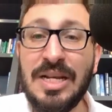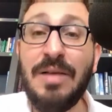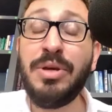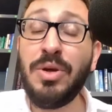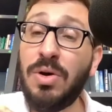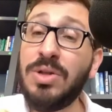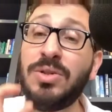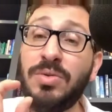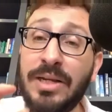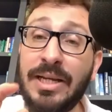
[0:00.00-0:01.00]
But you
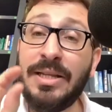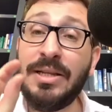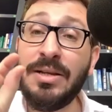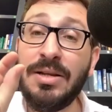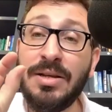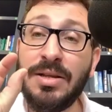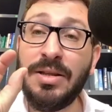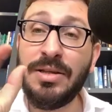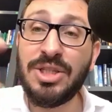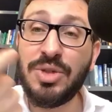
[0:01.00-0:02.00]
also need
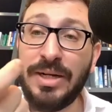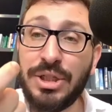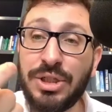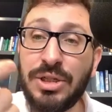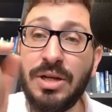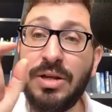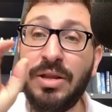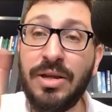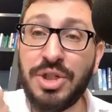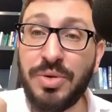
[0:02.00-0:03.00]
the switch,
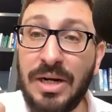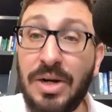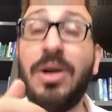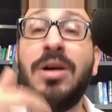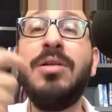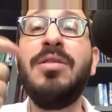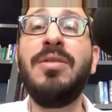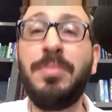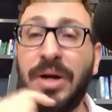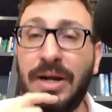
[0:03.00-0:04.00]
the trigger, the
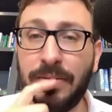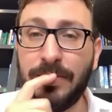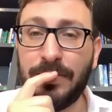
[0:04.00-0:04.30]
prayer.